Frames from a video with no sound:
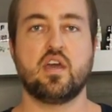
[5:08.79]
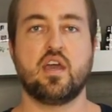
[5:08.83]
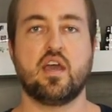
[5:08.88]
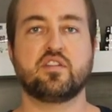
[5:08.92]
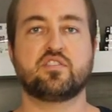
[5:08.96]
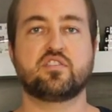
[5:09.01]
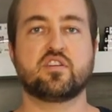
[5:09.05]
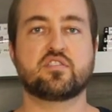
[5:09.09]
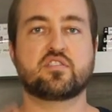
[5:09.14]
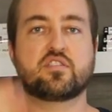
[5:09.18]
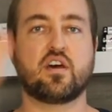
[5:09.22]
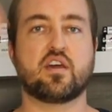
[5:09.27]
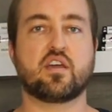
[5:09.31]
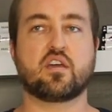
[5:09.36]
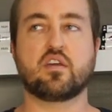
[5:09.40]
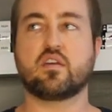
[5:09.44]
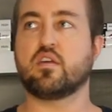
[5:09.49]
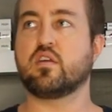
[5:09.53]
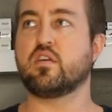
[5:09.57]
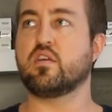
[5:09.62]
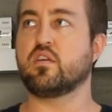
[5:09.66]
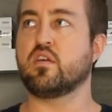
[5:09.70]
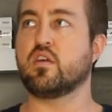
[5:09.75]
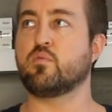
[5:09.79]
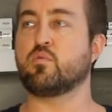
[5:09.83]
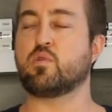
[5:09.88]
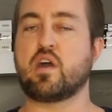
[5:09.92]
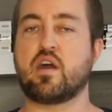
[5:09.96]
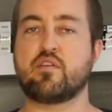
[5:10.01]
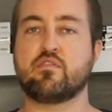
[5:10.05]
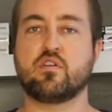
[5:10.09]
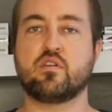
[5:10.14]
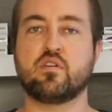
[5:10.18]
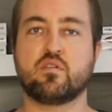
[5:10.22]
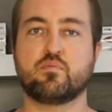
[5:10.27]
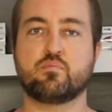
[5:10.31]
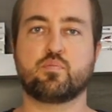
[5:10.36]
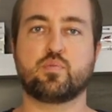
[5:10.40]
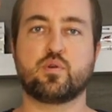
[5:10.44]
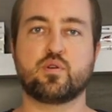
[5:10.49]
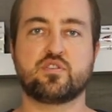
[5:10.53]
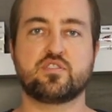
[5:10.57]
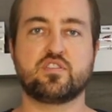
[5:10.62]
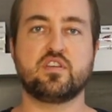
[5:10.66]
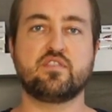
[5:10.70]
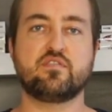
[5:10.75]
It's just like whatever
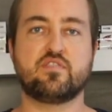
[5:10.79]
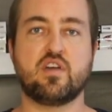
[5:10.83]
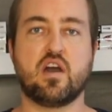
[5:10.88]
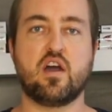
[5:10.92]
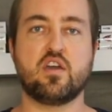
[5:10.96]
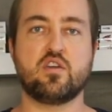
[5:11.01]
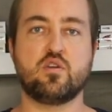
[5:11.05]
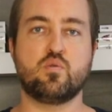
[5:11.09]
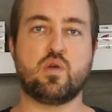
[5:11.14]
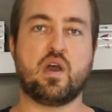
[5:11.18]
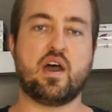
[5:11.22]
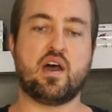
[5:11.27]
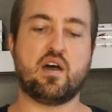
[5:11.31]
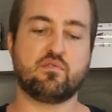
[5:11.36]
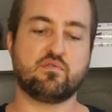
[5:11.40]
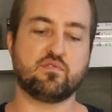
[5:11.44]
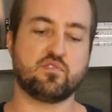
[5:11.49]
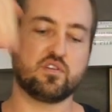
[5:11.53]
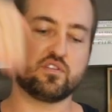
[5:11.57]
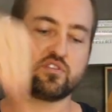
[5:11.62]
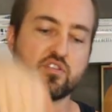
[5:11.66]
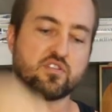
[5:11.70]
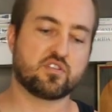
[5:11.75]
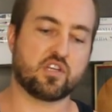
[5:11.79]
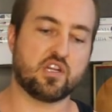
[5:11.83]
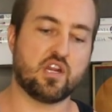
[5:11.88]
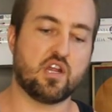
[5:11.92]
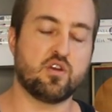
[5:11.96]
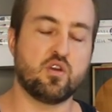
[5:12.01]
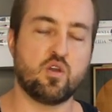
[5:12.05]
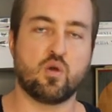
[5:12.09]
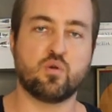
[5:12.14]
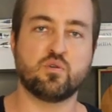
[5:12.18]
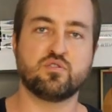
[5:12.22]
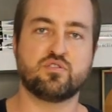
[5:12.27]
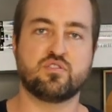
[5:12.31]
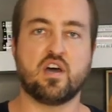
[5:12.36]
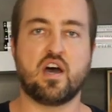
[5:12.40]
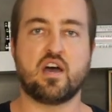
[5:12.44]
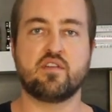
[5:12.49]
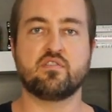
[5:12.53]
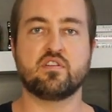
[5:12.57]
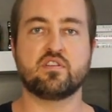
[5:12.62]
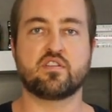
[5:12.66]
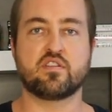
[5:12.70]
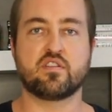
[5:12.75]
perceived value you have is just gonna
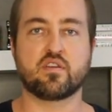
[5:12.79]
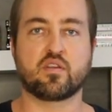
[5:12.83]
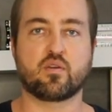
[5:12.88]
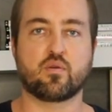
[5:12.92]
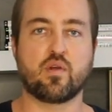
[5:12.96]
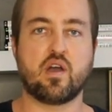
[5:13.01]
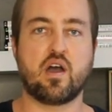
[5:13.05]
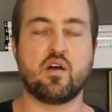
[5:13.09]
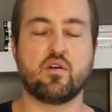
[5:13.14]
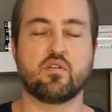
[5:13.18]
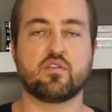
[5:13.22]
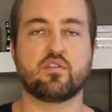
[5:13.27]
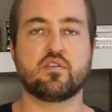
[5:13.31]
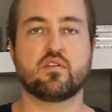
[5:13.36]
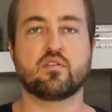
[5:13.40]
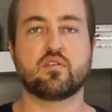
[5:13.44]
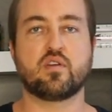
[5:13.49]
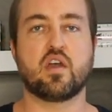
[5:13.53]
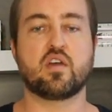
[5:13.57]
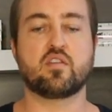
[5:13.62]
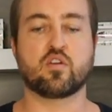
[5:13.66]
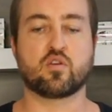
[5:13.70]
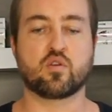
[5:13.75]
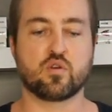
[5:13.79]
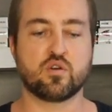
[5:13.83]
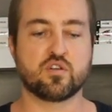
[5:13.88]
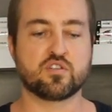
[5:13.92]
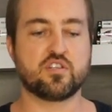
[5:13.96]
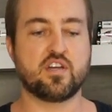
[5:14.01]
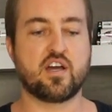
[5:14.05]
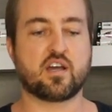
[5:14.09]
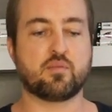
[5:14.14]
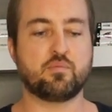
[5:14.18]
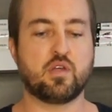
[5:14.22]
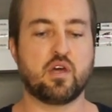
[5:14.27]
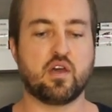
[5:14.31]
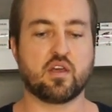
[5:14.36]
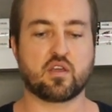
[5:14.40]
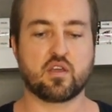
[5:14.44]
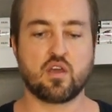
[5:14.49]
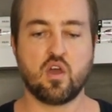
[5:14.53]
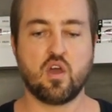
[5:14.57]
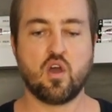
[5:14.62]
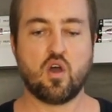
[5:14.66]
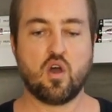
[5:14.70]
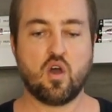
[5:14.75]
nosedive into the ground. Okay, the girl's not gonna be
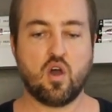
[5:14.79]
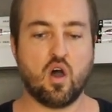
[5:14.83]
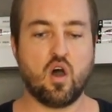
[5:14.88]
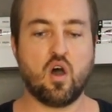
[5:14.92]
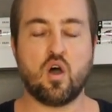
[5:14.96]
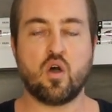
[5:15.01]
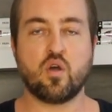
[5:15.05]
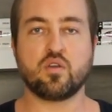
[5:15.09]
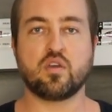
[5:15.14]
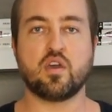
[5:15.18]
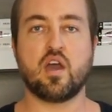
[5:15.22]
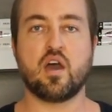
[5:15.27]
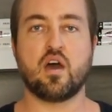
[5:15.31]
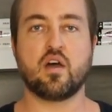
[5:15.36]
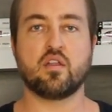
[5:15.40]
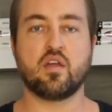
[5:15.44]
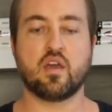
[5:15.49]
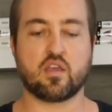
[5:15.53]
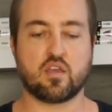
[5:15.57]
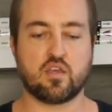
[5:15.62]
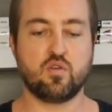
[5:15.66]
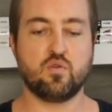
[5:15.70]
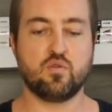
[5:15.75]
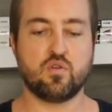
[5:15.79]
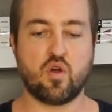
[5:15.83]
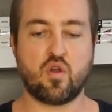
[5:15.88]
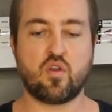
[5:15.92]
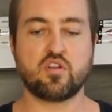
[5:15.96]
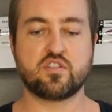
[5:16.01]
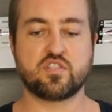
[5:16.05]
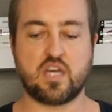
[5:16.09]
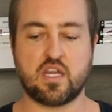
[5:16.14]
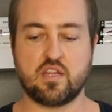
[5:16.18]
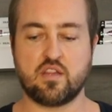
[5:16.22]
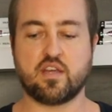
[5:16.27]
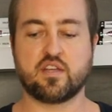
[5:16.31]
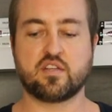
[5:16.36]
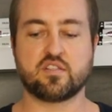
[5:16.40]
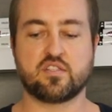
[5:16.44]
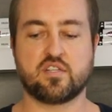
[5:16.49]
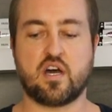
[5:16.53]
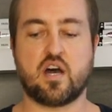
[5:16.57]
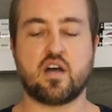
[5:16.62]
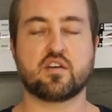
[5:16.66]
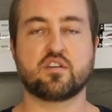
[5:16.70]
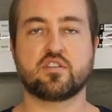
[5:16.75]
like oh yeah, like you noticed I like
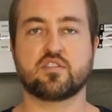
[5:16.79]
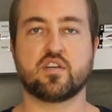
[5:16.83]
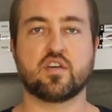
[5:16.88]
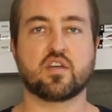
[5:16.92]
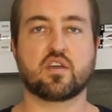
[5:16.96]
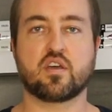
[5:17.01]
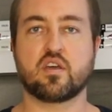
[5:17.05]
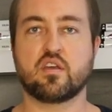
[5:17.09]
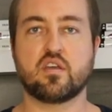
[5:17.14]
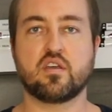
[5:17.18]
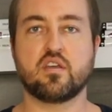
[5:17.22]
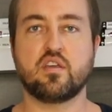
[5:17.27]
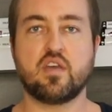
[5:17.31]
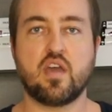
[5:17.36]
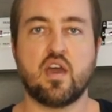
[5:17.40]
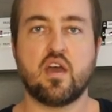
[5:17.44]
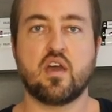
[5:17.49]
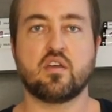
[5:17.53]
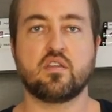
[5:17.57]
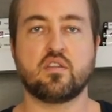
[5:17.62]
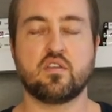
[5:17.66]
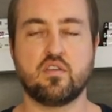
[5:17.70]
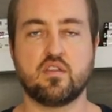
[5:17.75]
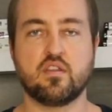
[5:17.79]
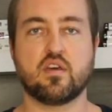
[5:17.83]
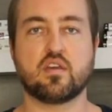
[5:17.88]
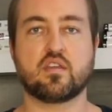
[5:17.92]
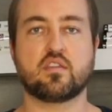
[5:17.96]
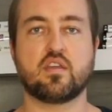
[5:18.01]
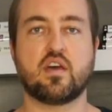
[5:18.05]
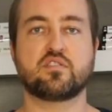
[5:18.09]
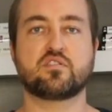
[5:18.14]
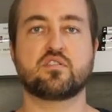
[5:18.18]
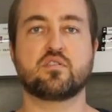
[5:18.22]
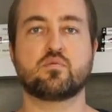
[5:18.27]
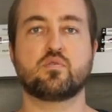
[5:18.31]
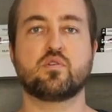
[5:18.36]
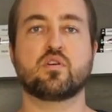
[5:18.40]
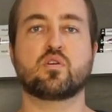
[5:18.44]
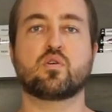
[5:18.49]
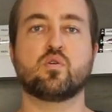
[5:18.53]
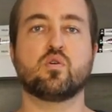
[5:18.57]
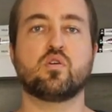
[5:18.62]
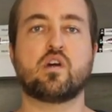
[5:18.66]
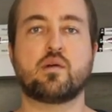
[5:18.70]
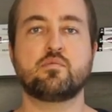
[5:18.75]
socks. Like, yeah, like that's a
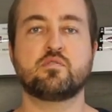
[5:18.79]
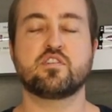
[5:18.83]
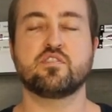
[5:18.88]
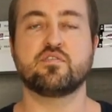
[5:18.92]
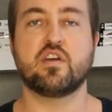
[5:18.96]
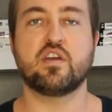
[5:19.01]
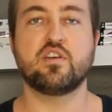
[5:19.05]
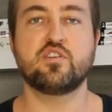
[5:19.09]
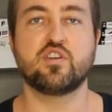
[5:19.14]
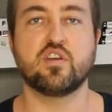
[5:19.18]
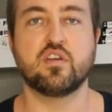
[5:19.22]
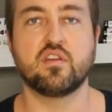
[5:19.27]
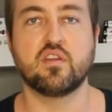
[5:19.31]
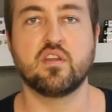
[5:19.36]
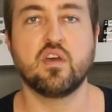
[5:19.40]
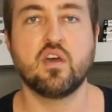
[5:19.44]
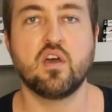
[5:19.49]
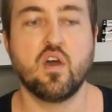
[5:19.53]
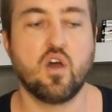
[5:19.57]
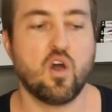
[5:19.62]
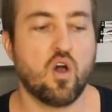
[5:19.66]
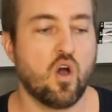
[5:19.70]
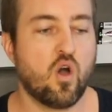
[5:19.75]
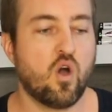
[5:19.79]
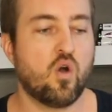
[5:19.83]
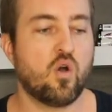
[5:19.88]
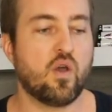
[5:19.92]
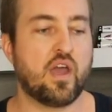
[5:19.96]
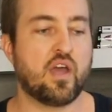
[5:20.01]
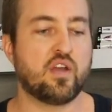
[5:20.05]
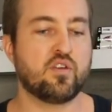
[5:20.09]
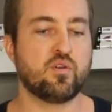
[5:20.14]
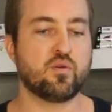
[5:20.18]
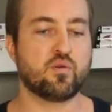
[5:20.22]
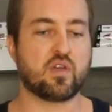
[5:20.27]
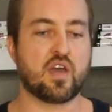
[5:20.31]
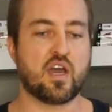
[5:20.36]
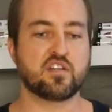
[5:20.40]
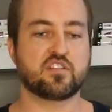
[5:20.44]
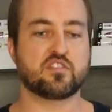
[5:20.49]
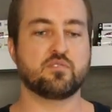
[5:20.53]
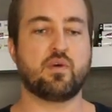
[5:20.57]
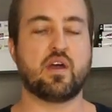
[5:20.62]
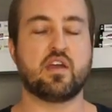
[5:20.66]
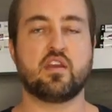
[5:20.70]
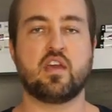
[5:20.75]
really cool observation. Oh, and you
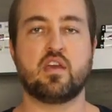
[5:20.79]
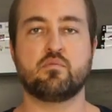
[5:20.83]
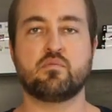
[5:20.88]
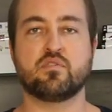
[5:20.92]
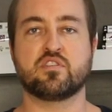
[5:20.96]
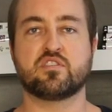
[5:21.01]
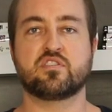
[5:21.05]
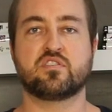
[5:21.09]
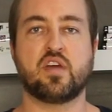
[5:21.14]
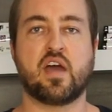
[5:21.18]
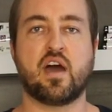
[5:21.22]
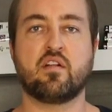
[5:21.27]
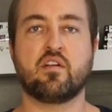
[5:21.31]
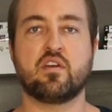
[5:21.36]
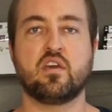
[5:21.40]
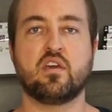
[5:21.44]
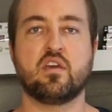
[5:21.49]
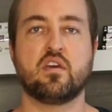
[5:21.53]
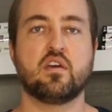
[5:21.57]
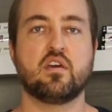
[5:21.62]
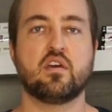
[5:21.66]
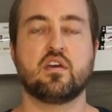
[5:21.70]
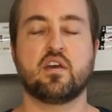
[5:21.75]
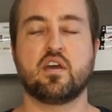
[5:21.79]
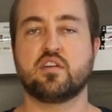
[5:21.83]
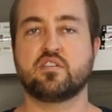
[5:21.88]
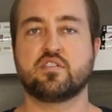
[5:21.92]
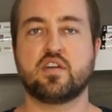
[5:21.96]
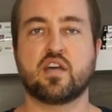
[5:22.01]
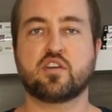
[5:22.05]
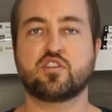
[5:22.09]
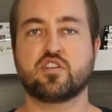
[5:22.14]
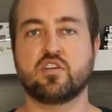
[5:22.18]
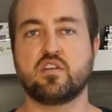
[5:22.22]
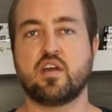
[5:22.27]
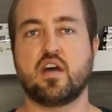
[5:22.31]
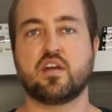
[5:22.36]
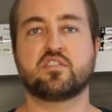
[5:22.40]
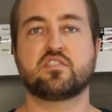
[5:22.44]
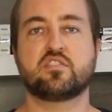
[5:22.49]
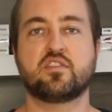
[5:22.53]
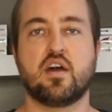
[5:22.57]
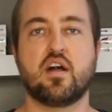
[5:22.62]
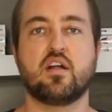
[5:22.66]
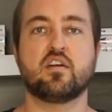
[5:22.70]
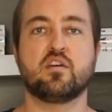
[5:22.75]
guessed my name was Sally. It's actually not
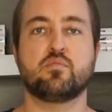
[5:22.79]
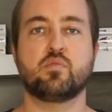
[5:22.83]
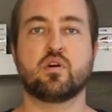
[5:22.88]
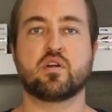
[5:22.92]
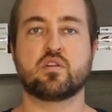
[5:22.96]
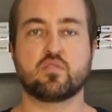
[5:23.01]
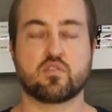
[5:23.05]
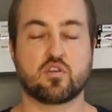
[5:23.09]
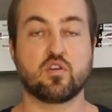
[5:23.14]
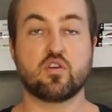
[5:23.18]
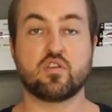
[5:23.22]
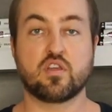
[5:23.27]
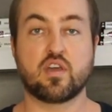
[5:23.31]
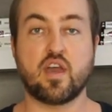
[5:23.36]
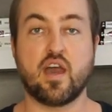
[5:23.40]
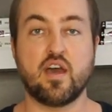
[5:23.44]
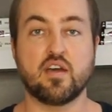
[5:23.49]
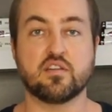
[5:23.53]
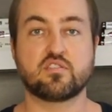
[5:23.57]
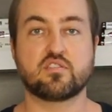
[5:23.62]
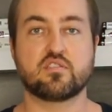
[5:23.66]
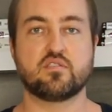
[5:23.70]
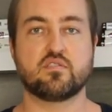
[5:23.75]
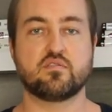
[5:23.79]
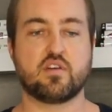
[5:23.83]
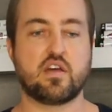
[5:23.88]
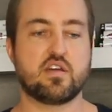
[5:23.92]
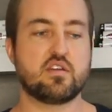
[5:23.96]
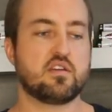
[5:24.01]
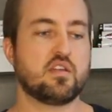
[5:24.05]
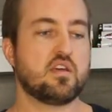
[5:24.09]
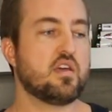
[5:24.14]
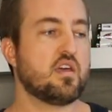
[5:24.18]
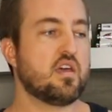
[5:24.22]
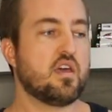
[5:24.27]
Sally, but good guess, right?